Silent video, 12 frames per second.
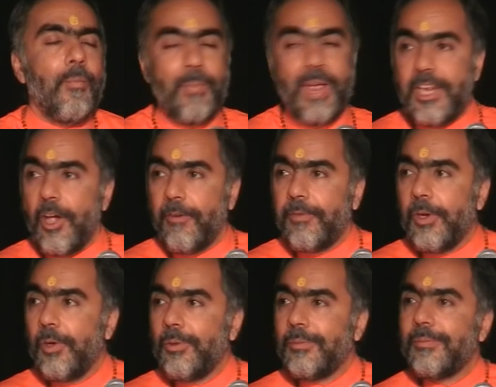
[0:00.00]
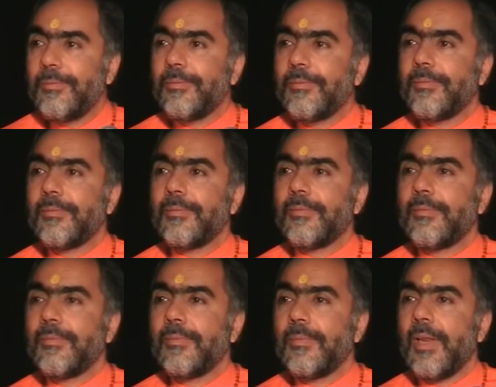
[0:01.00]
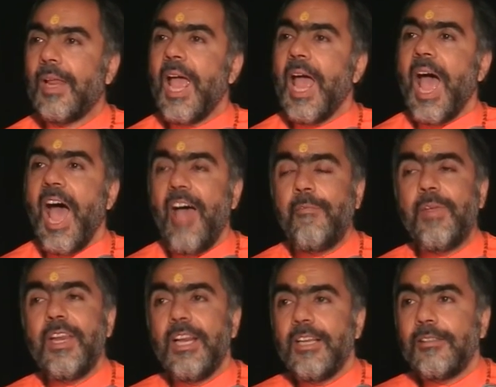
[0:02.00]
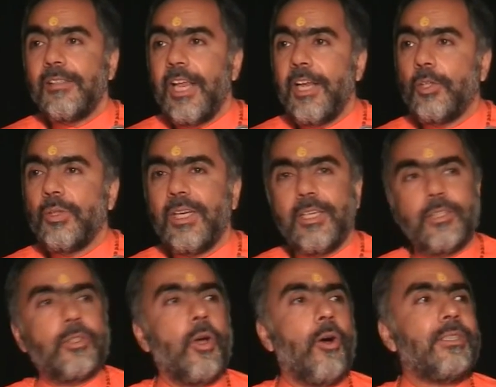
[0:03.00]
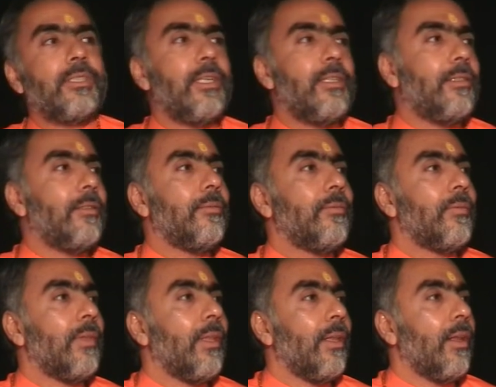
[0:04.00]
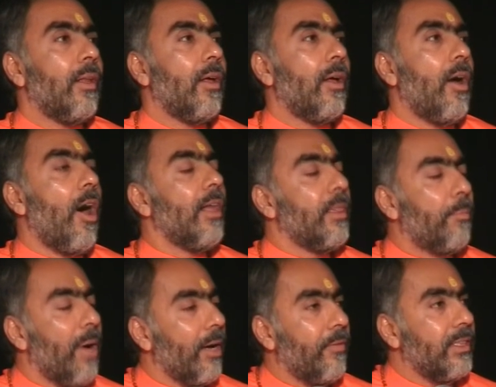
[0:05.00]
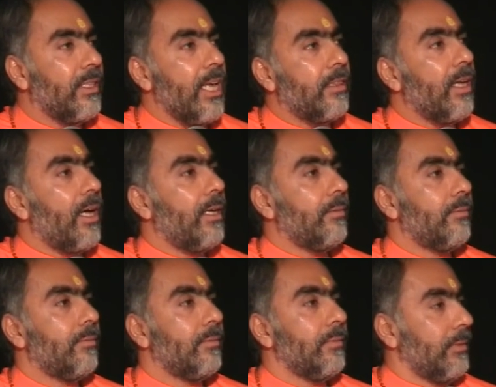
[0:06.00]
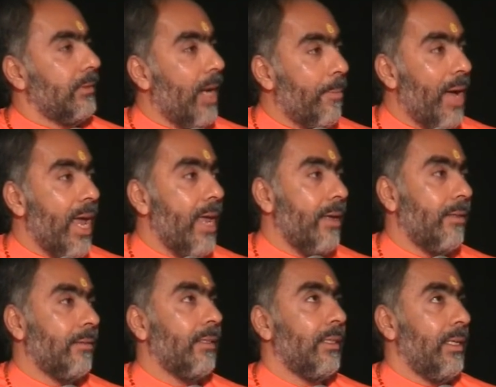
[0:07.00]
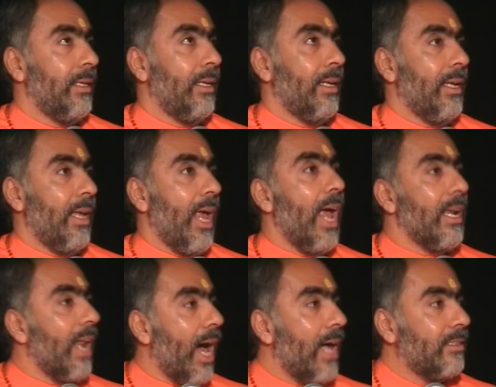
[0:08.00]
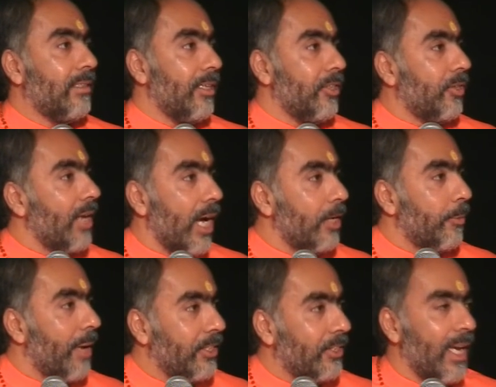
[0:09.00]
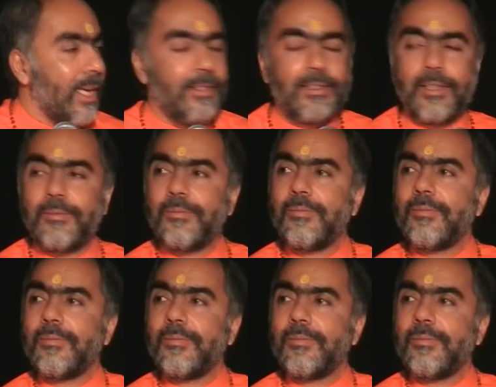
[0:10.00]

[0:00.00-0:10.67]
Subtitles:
Many of you have been listening to the discourses on the Bhagavad Gita, Ramayana, and last Sri Hanuman Chalisa.